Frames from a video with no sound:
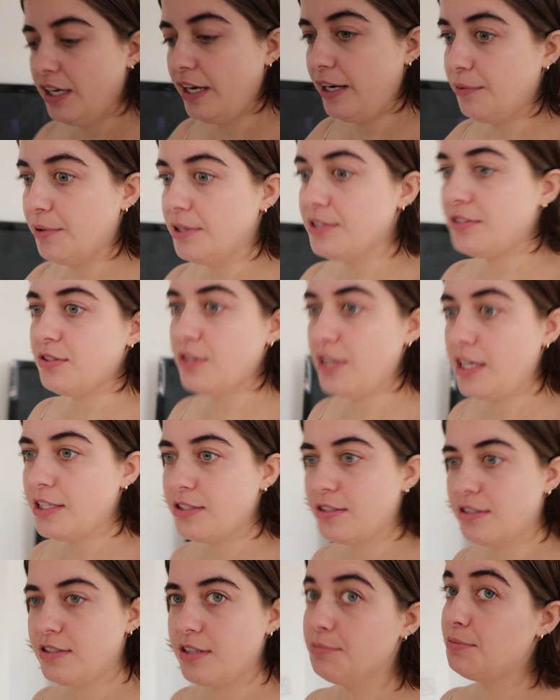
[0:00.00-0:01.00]
Anyway, so
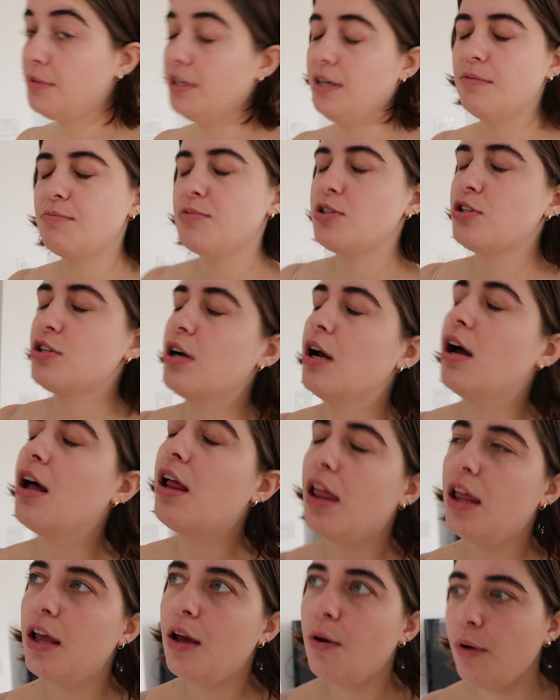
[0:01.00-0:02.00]
that's something I'm
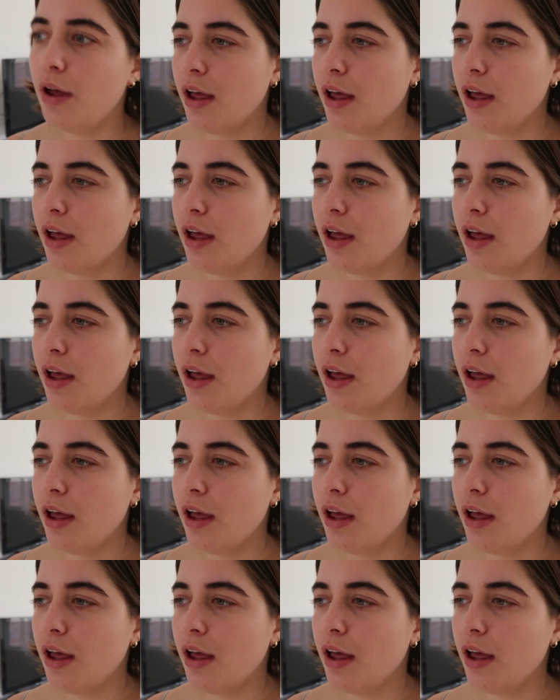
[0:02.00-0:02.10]
struggling